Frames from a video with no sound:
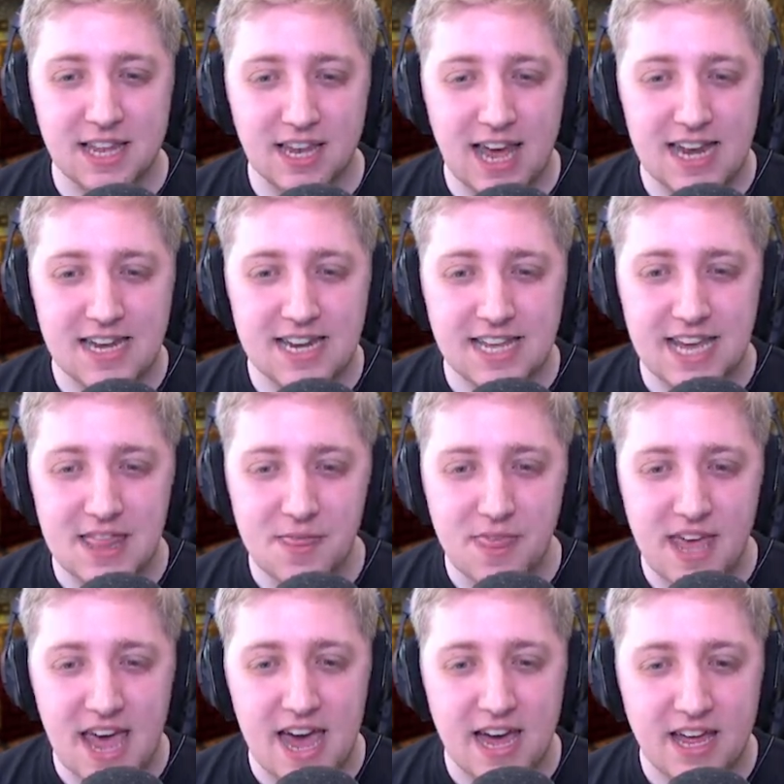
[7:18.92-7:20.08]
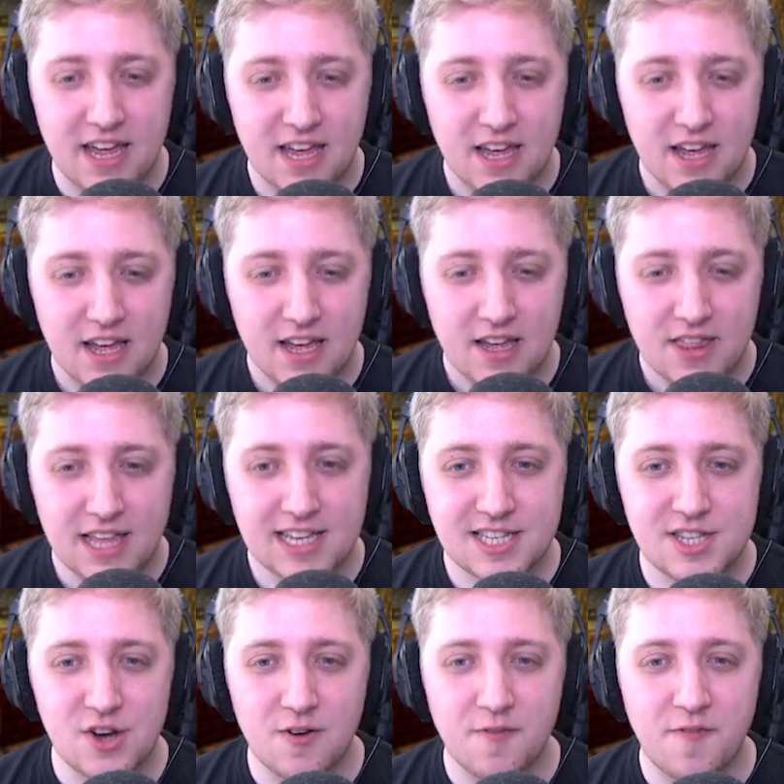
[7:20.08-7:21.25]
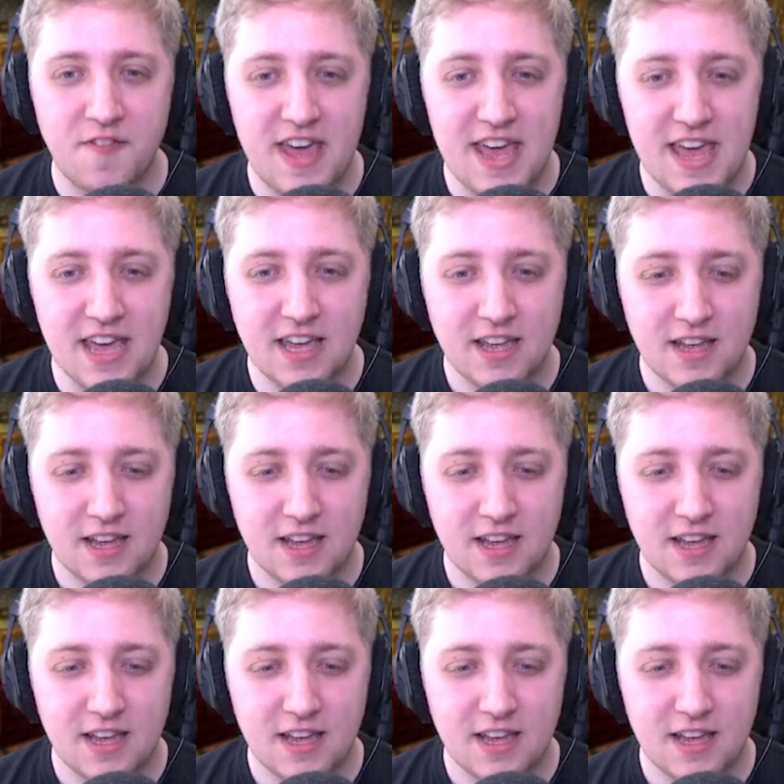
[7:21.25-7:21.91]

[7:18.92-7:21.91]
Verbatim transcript: landing in that. That's not fair.